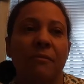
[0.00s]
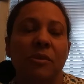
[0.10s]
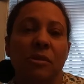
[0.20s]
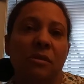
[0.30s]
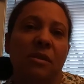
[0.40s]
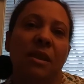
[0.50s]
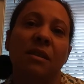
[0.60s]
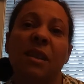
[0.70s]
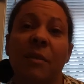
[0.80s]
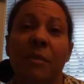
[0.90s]
just to say
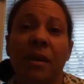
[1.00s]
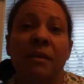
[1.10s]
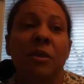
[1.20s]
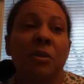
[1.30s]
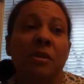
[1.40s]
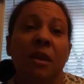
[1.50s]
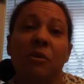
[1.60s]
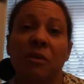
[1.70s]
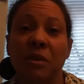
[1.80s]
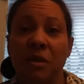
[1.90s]
something, you know,
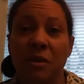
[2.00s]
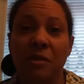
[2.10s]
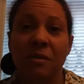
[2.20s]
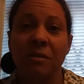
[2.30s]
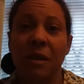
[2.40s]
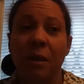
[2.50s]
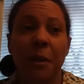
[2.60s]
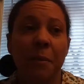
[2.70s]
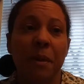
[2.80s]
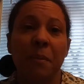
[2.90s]
sexual addiction. A lot
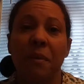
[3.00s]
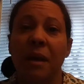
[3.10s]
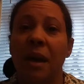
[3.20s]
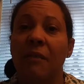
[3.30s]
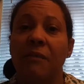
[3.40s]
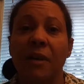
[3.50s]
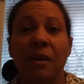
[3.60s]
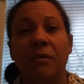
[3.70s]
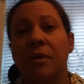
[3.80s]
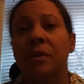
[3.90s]
of people have
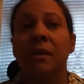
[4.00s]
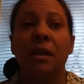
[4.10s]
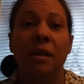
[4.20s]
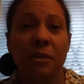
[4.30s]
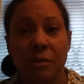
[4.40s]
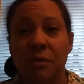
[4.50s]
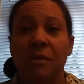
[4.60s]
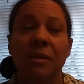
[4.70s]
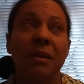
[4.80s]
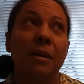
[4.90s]
different
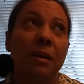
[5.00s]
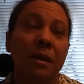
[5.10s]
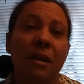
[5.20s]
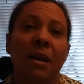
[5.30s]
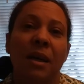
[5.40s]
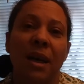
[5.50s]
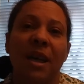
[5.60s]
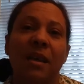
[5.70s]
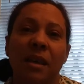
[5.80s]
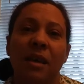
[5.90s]
issues.
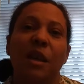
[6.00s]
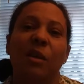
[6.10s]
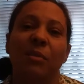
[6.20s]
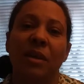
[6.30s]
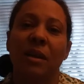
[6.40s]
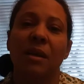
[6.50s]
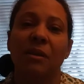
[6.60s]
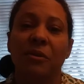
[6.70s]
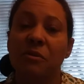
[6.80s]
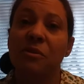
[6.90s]
Again, I'm not
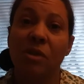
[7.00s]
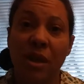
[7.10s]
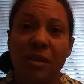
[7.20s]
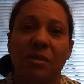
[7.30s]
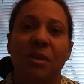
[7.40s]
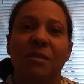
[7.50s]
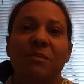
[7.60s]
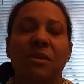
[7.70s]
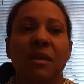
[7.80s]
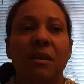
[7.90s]
here to judge. I'm
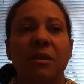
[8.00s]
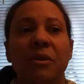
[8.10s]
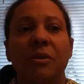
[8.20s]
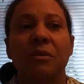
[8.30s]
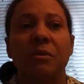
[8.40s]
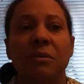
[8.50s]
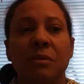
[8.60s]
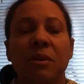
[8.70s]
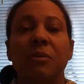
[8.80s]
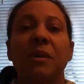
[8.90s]
just here
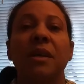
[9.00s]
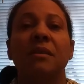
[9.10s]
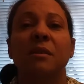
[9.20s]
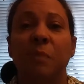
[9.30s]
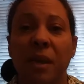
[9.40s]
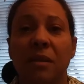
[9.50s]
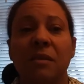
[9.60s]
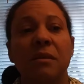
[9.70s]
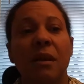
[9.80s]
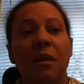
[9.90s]
to create a
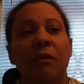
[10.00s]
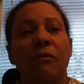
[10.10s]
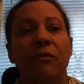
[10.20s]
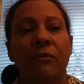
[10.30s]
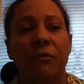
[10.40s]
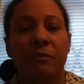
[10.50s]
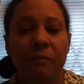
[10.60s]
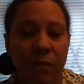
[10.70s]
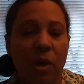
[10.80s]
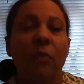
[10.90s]
space
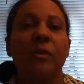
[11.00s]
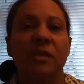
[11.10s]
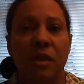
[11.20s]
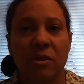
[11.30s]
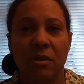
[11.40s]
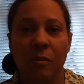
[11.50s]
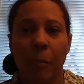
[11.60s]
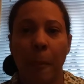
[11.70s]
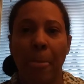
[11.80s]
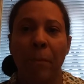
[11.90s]
for conversation.
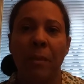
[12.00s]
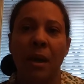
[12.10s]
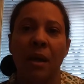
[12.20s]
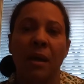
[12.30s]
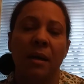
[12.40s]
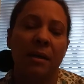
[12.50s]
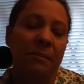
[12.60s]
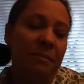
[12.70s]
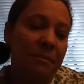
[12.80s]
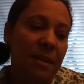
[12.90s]

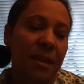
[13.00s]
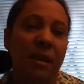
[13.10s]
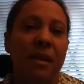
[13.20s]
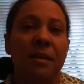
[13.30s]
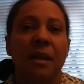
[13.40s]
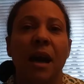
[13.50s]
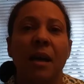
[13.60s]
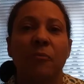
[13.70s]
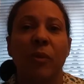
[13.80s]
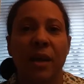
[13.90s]
Again,
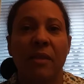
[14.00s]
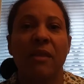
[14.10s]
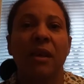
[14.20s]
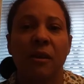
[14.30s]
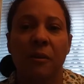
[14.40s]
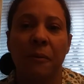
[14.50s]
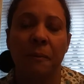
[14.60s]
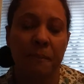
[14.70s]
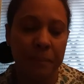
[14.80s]
I want to thank you